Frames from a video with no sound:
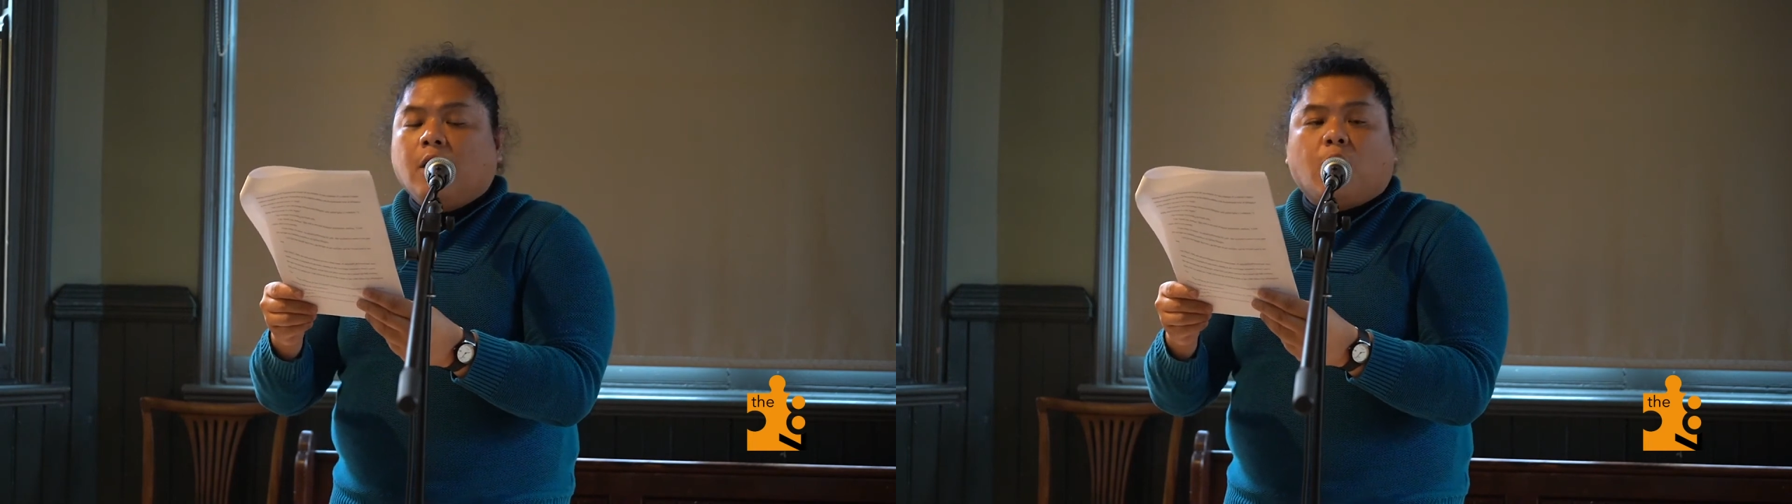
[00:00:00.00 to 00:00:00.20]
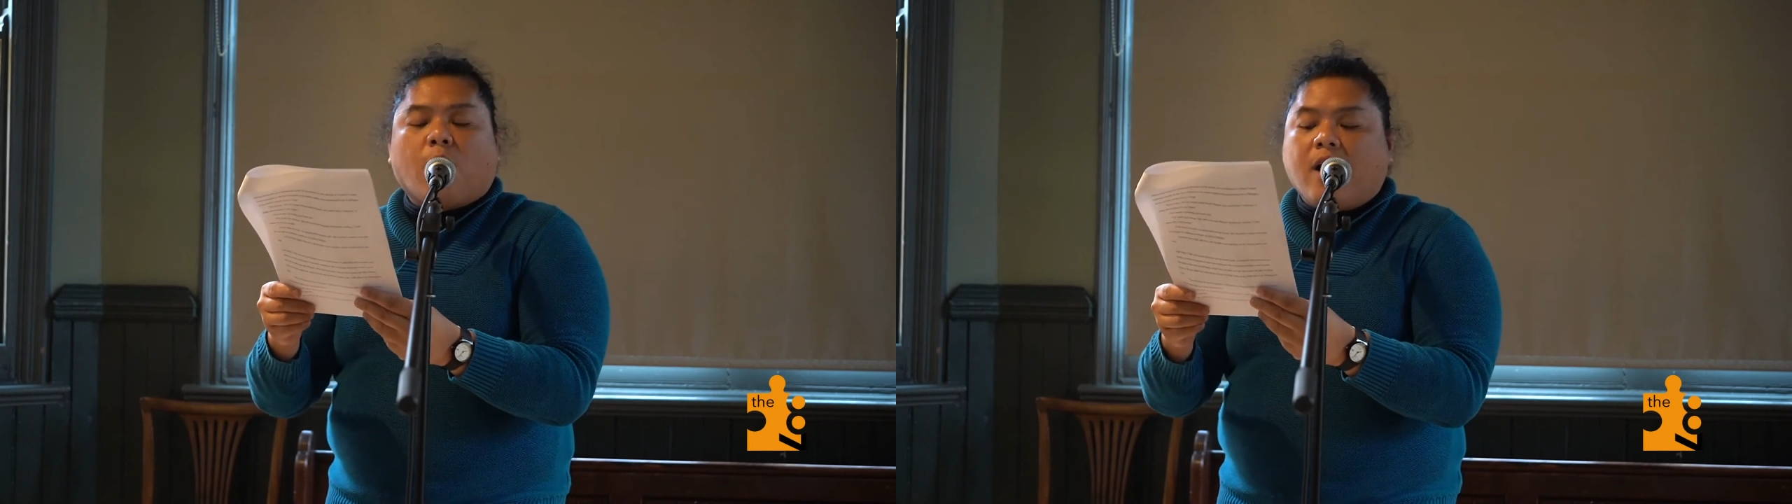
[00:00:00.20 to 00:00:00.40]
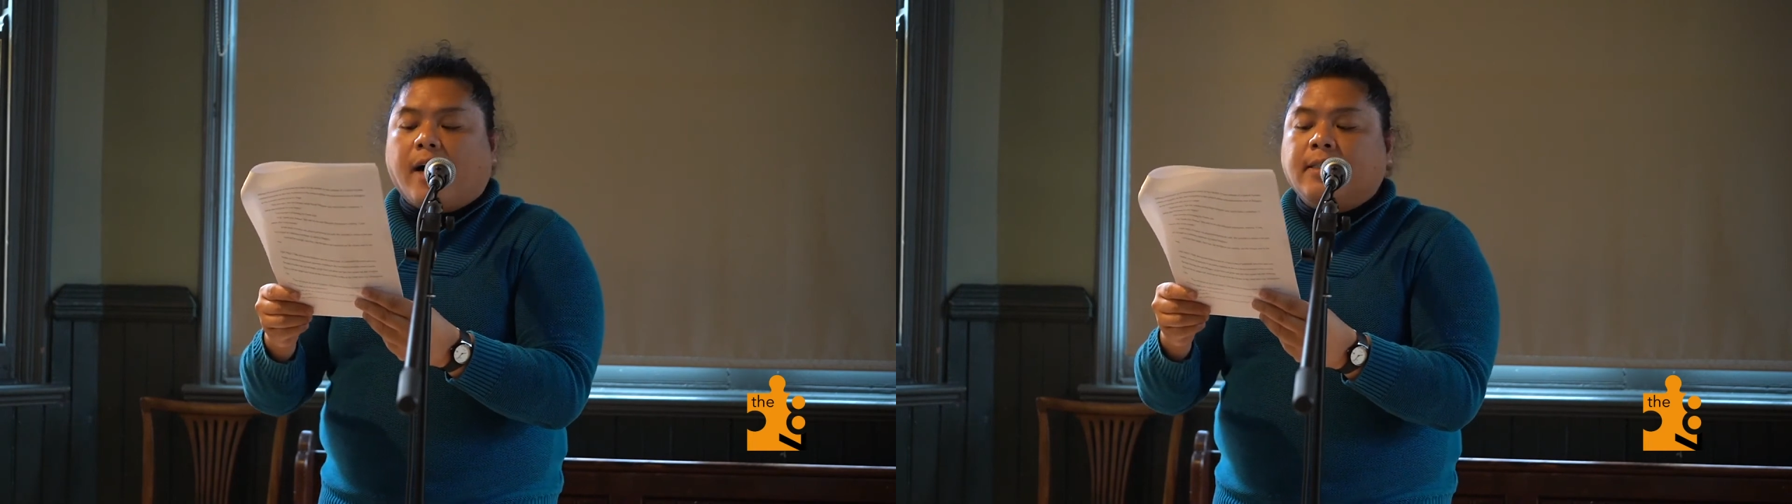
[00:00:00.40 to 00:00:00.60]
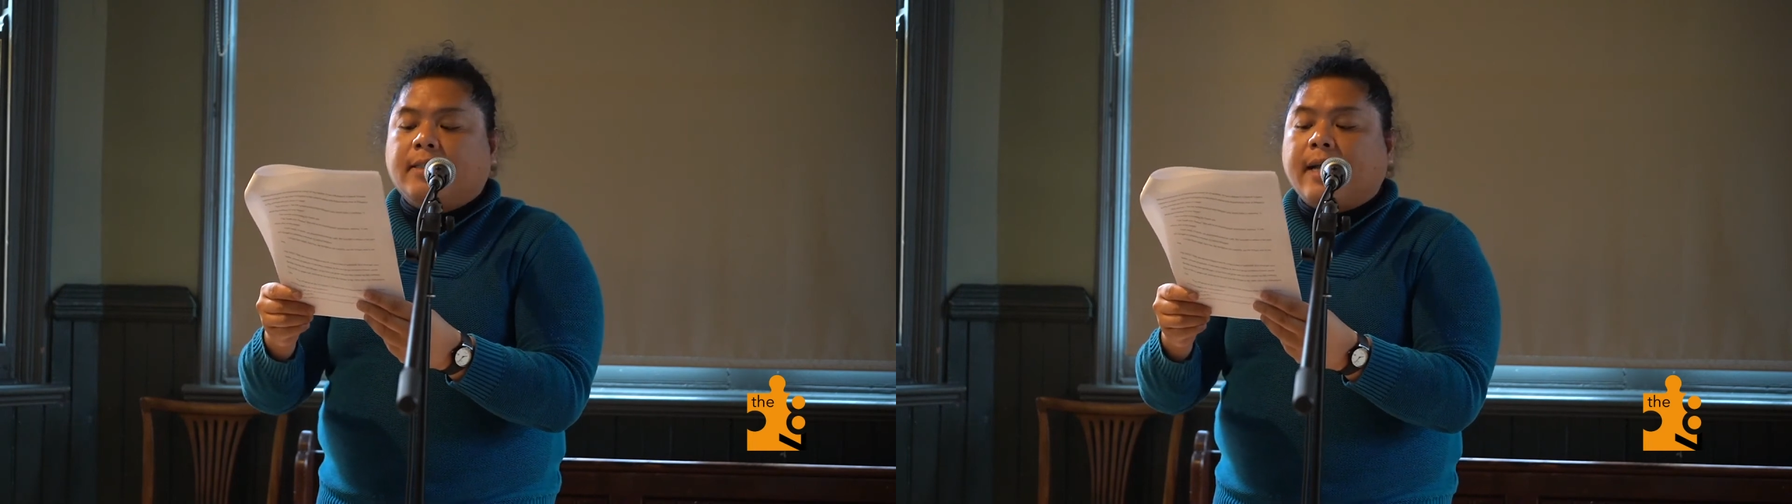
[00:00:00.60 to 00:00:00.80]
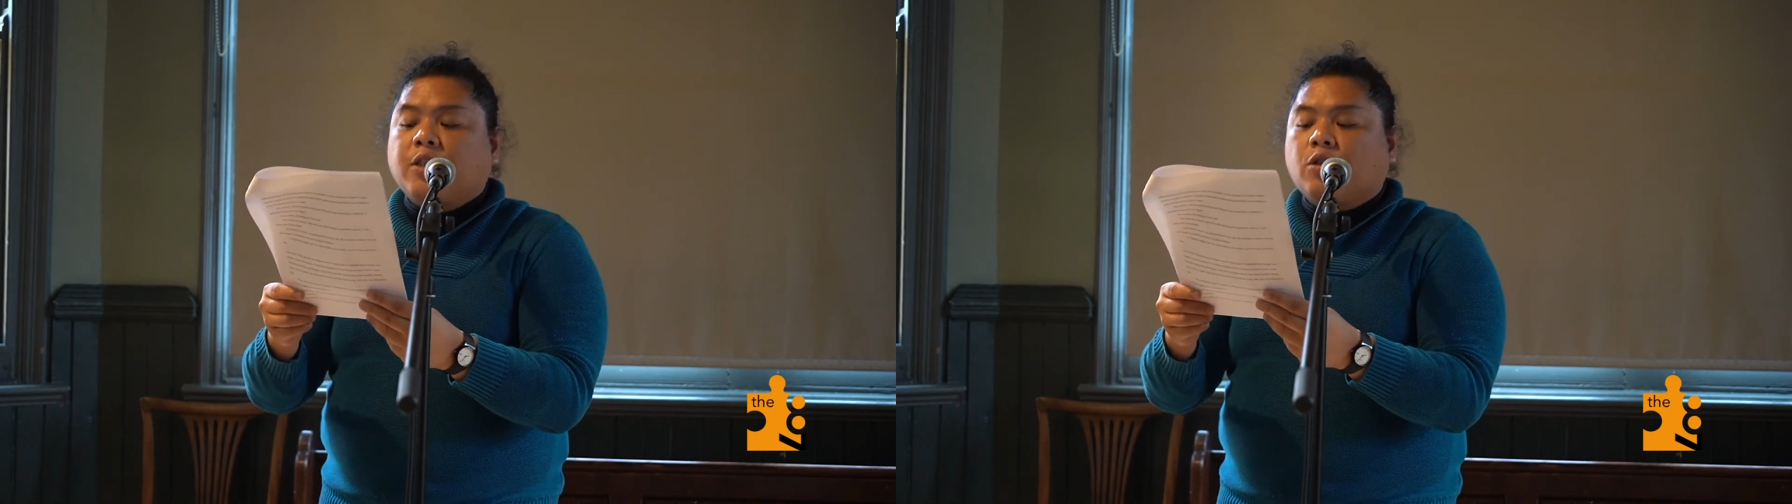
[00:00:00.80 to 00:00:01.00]
to her
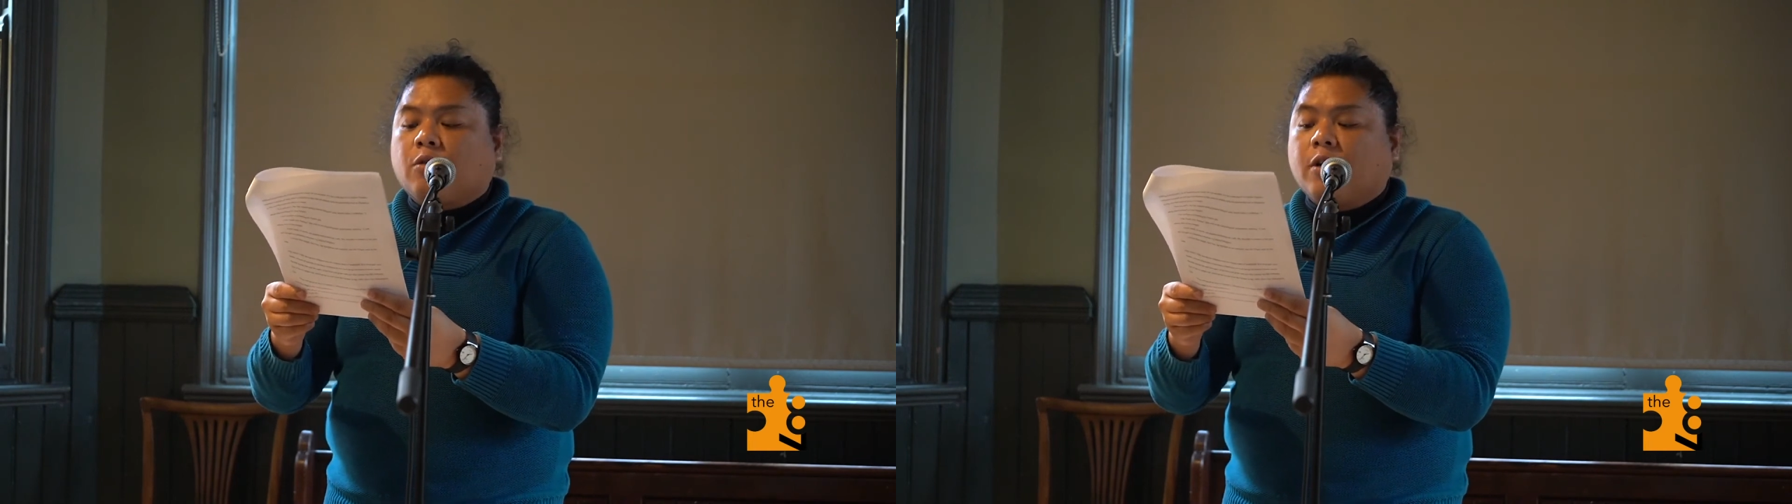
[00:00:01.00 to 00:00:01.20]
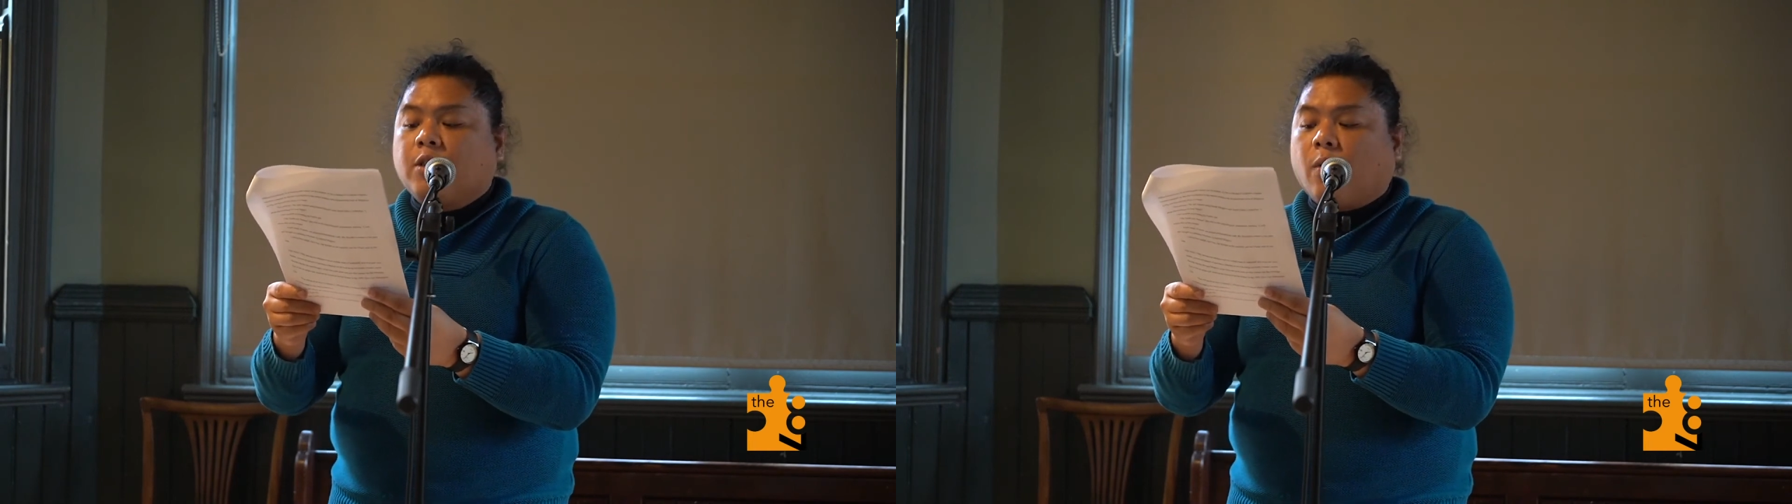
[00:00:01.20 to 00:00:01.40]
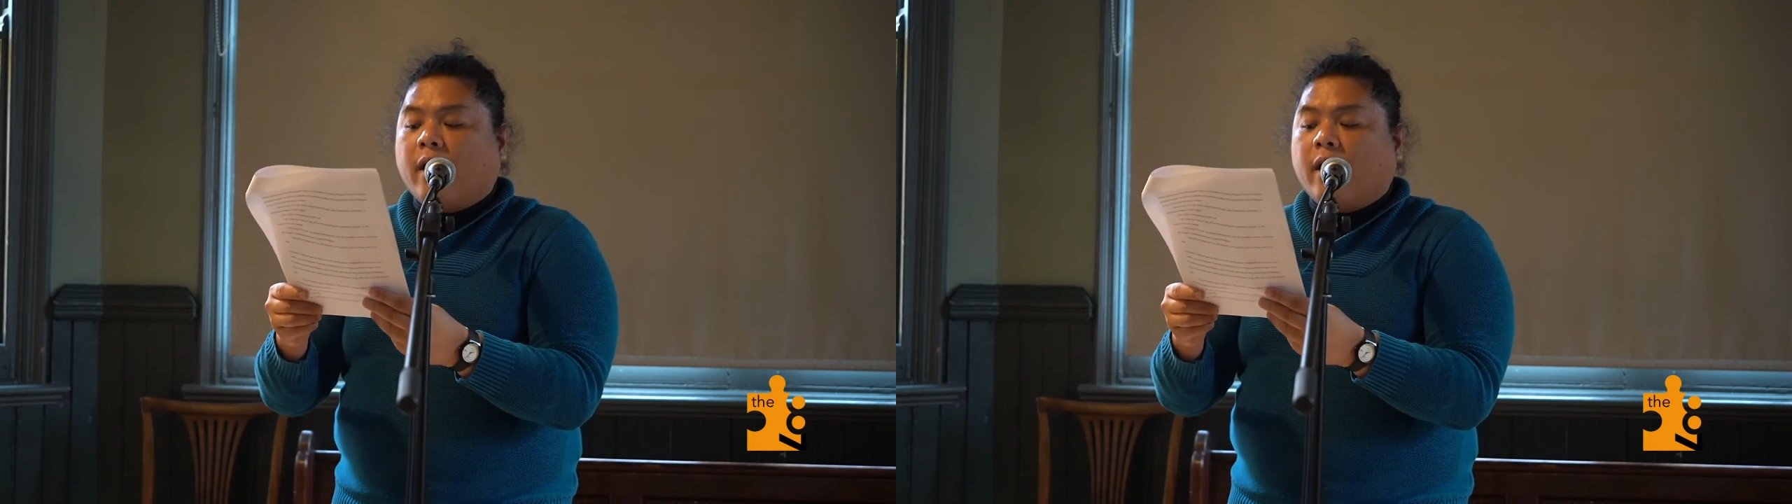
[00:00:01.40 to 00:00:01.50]
ancestors who